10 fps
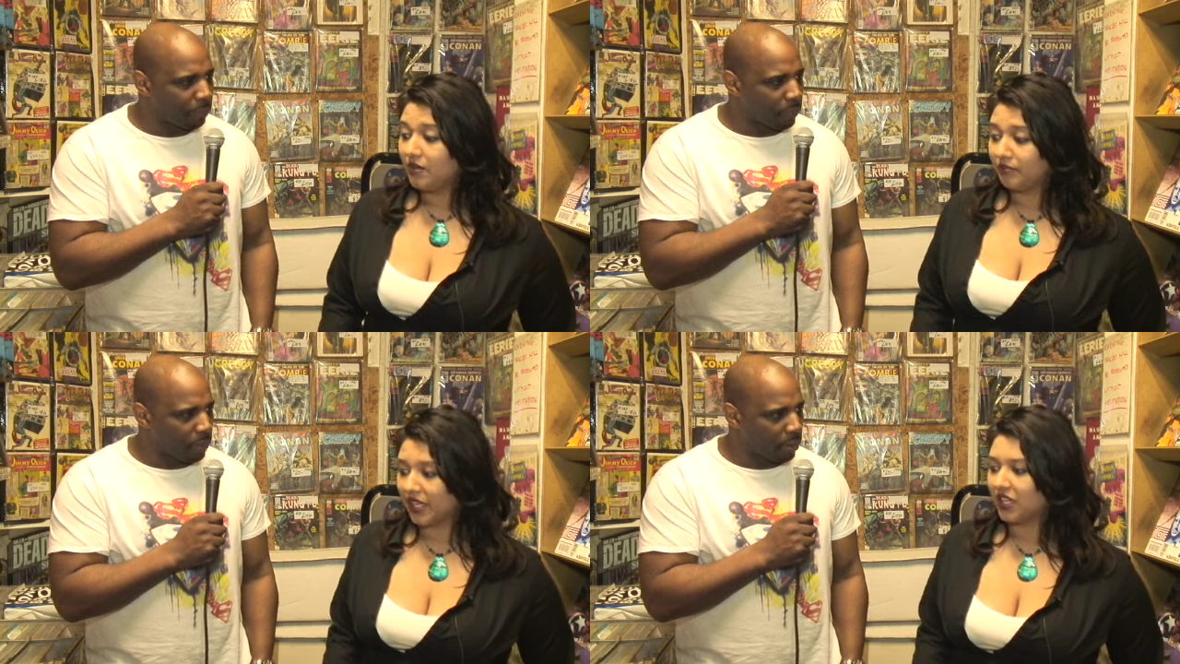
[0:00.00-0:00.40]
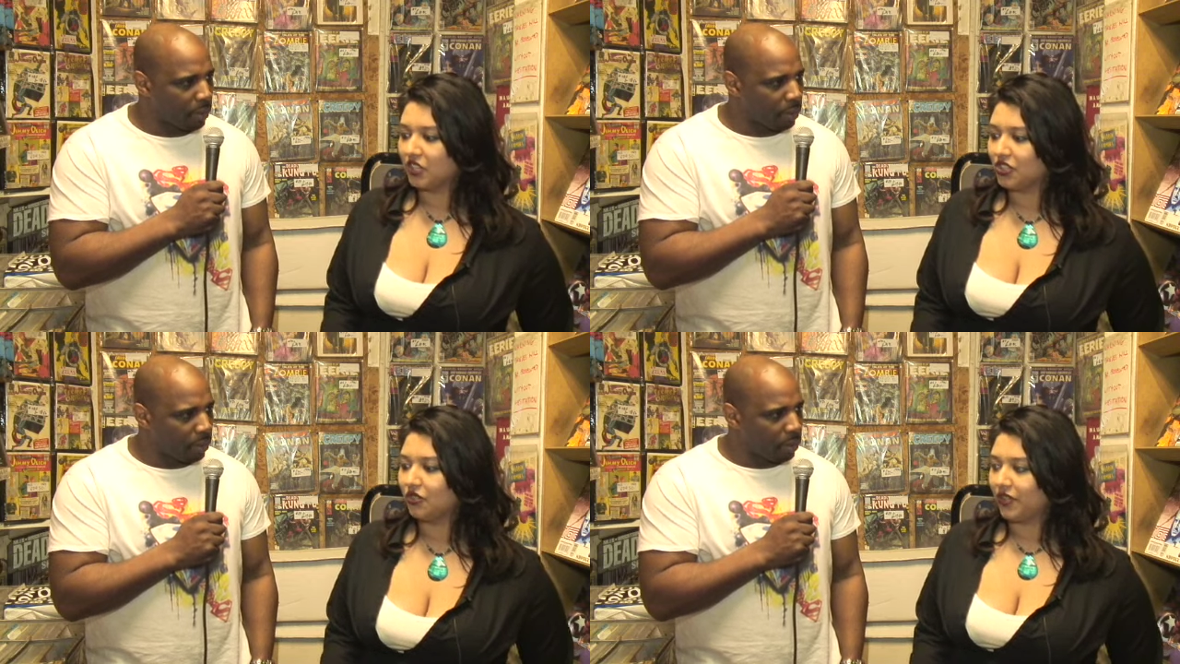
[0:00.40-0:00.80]

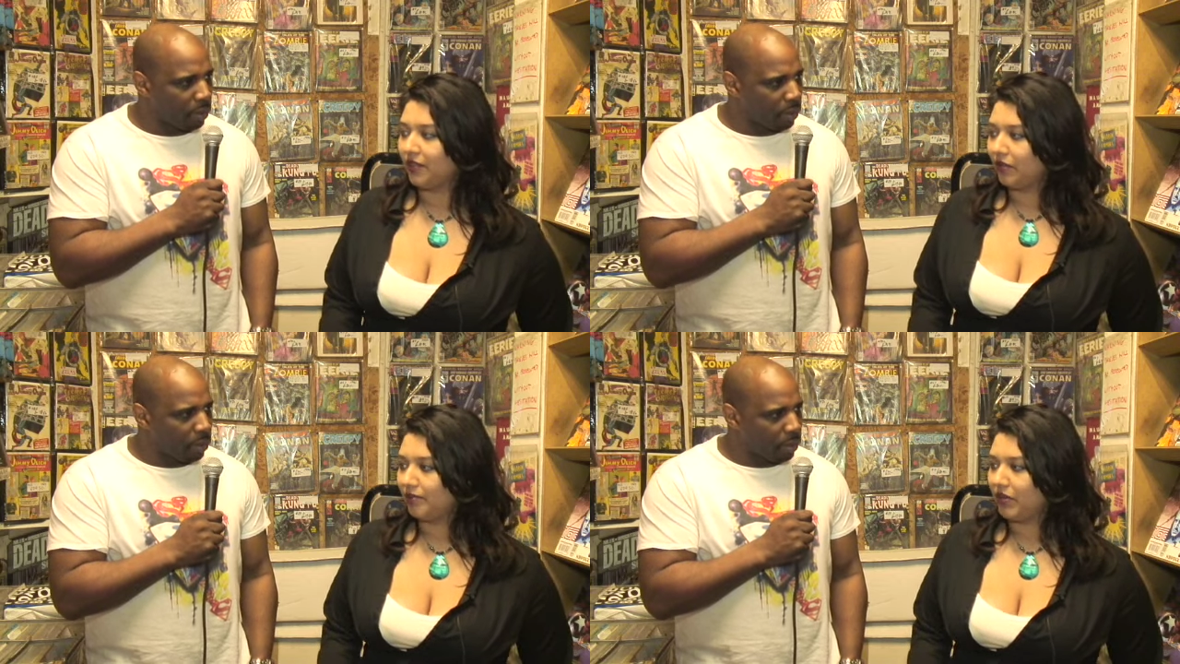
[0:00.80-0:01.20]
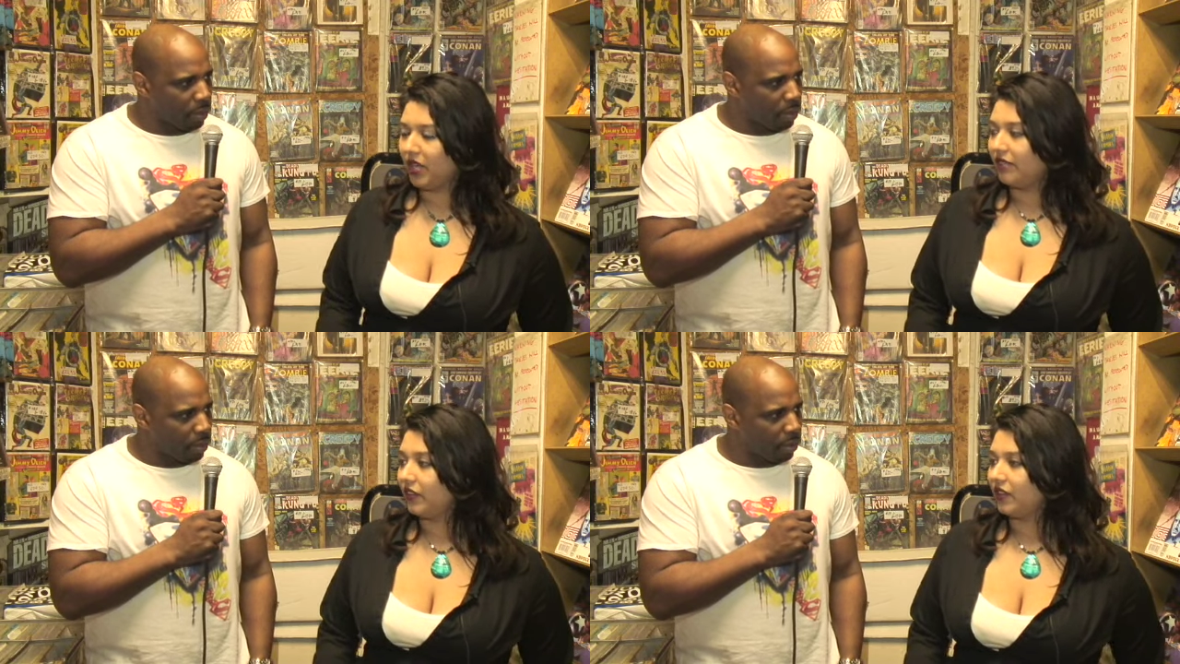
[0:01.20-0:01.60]
Speaker 1: making sure they run
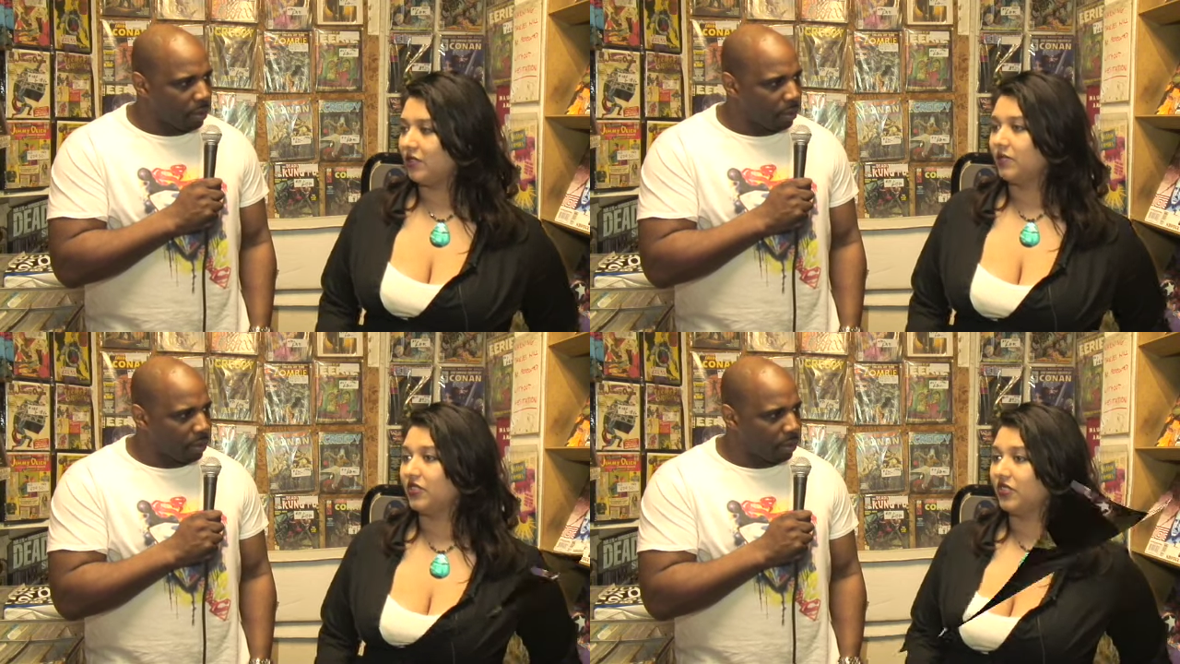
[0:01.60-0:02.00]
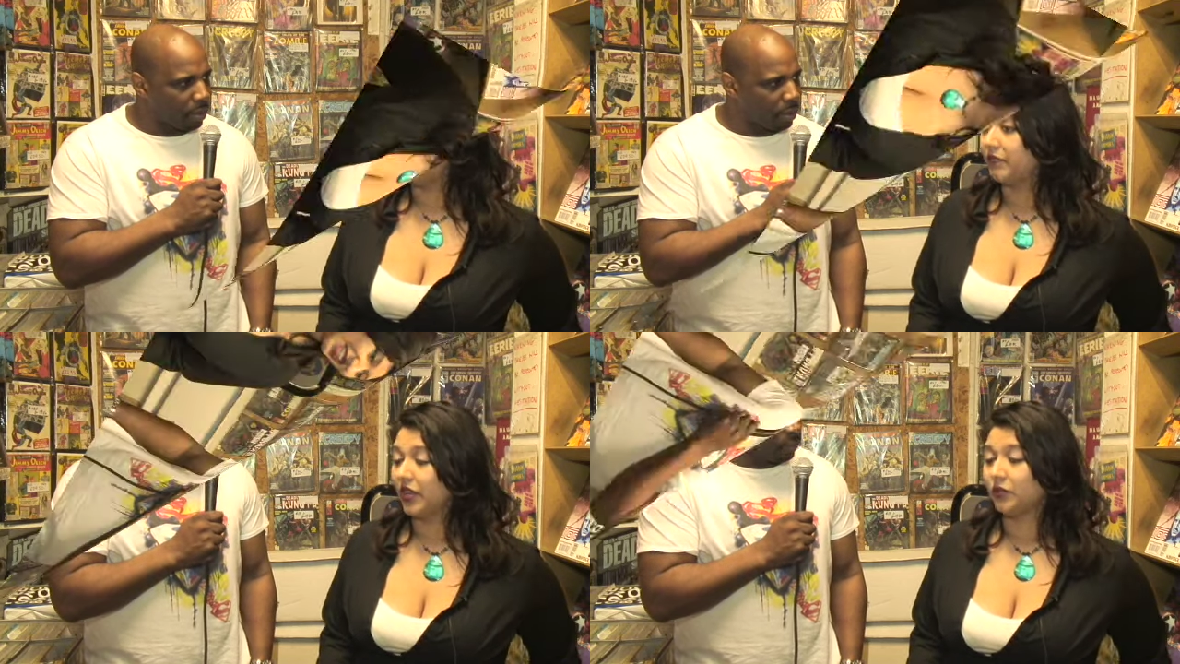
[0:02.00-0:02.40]
perfectly,
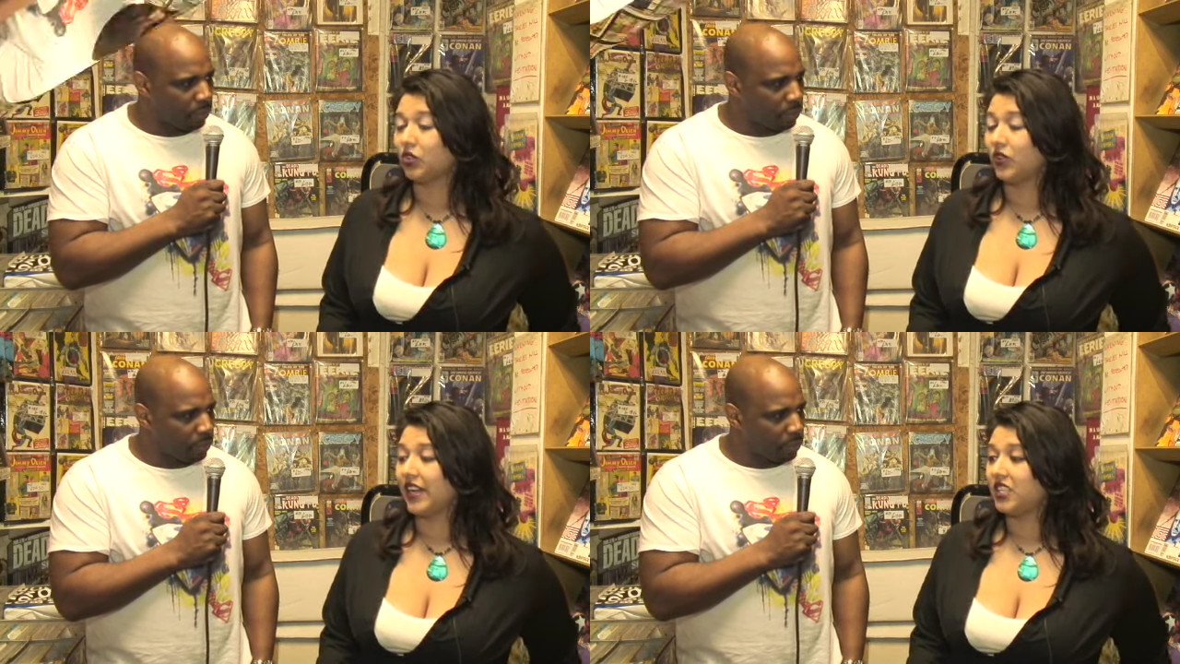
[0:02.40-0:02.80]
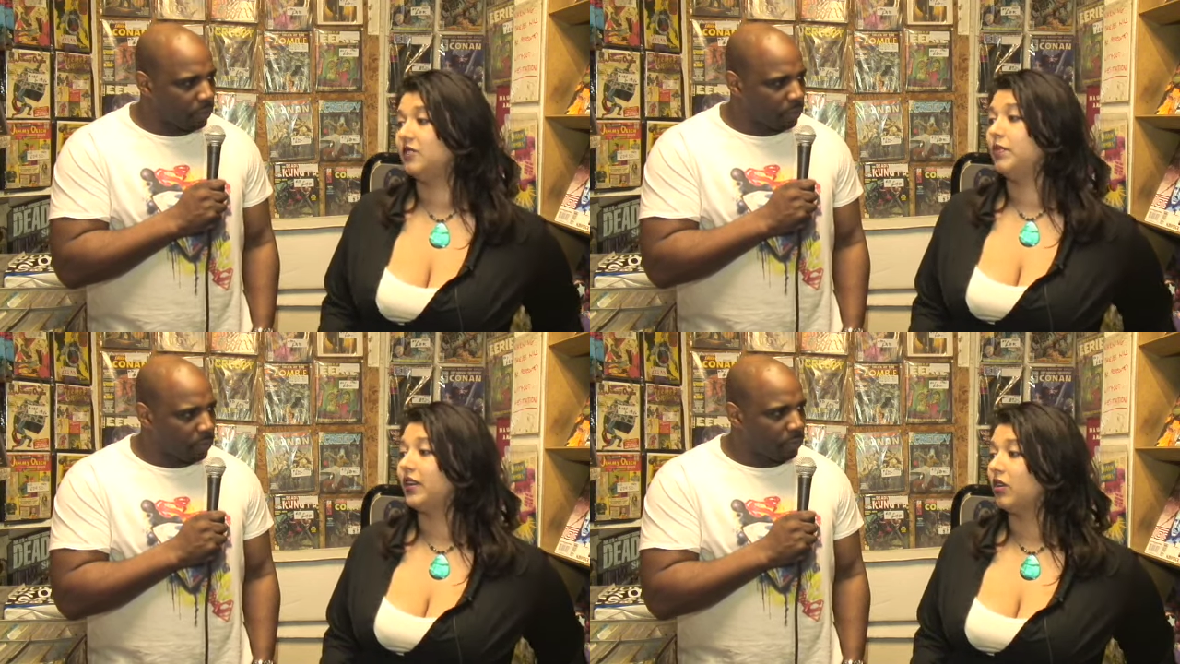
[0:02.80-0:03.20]
because they were
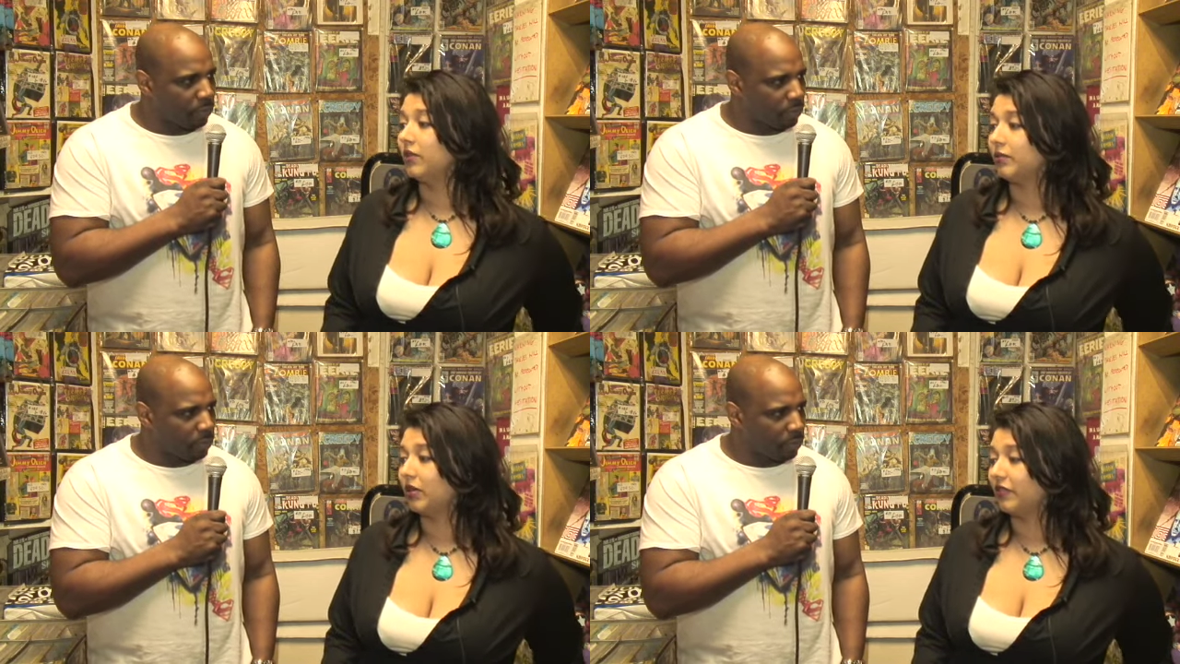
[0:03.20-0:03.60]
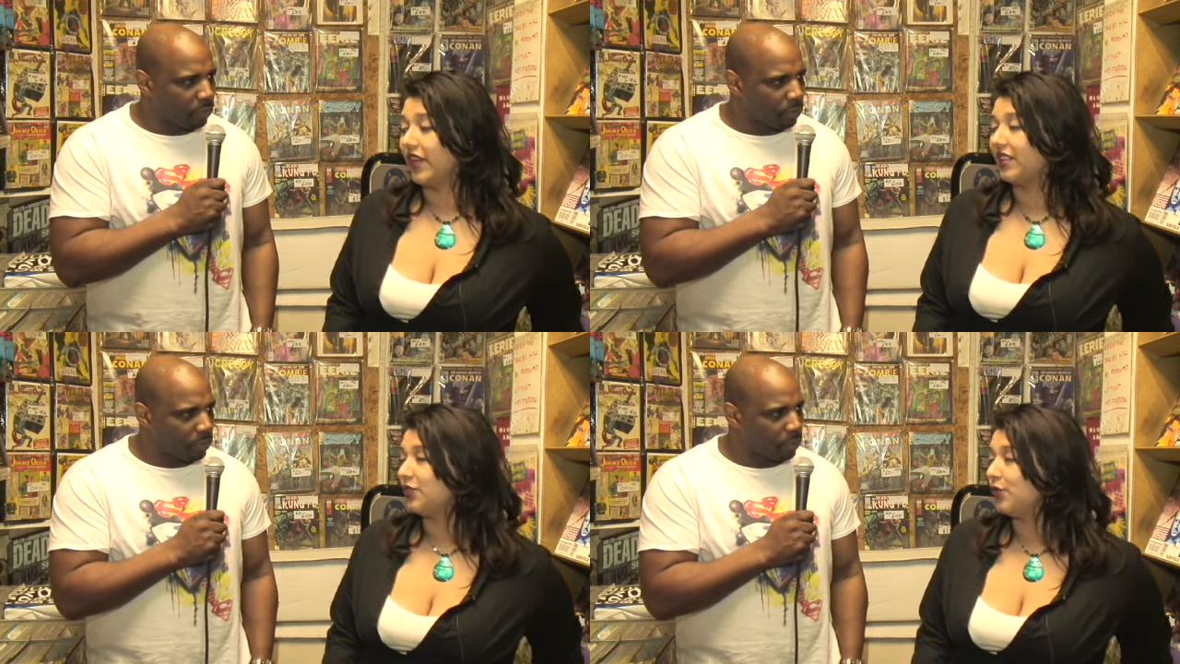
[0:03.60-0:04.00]
created by comic book
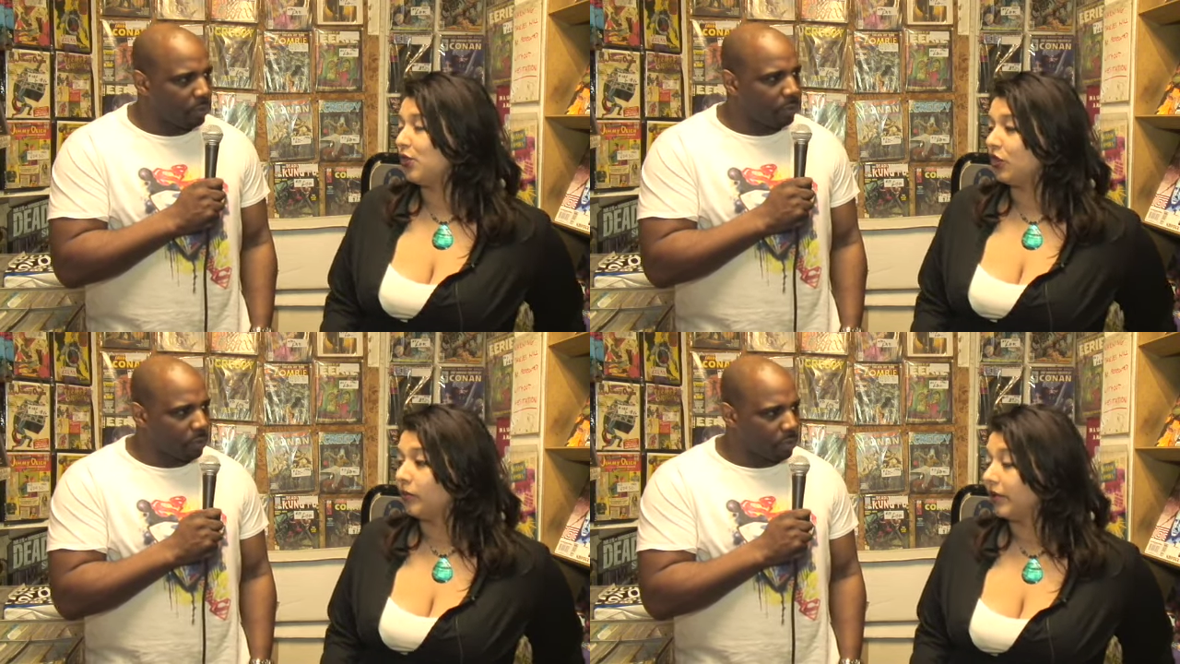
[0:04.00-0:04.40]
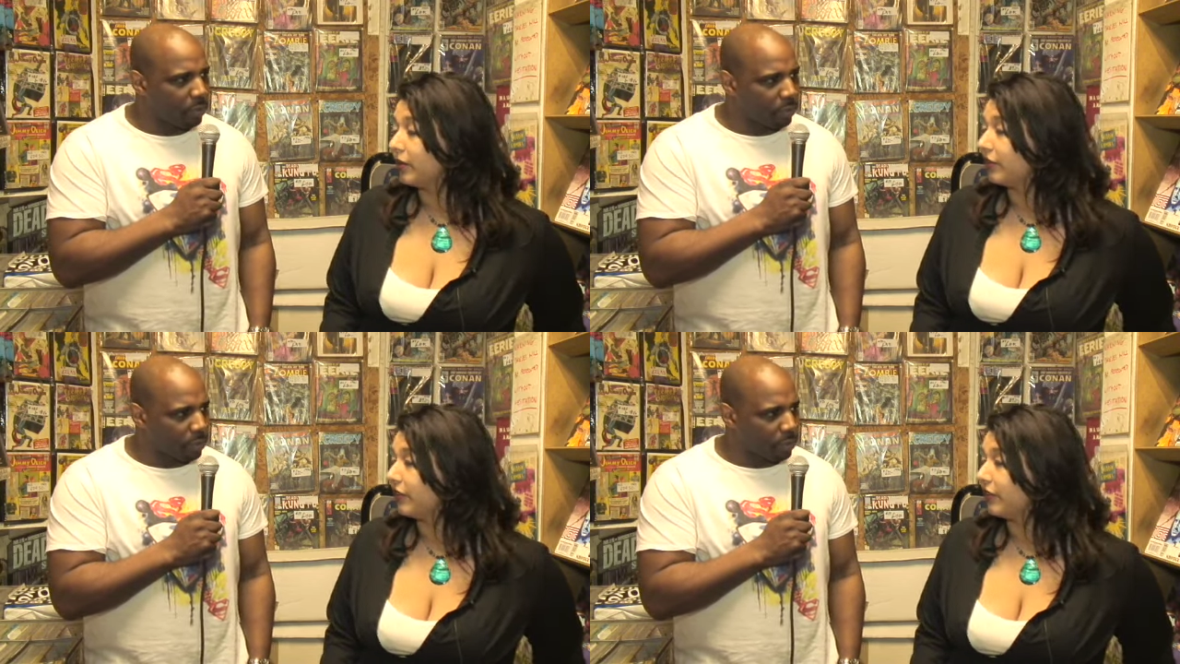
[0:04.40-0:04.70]
fans for comic book